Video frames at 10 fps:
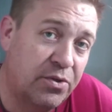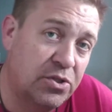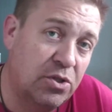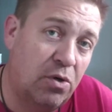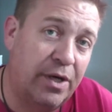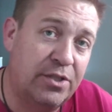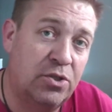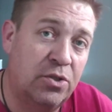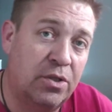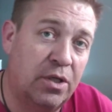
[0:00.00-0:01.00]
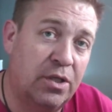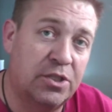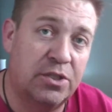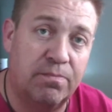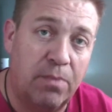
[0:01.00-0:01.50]
So I took a
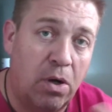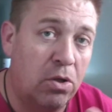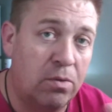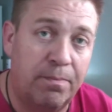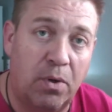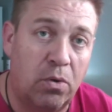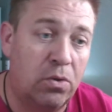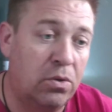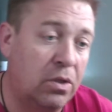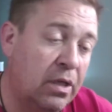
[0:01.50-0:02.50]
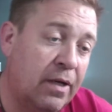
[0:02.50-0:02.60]
small bowl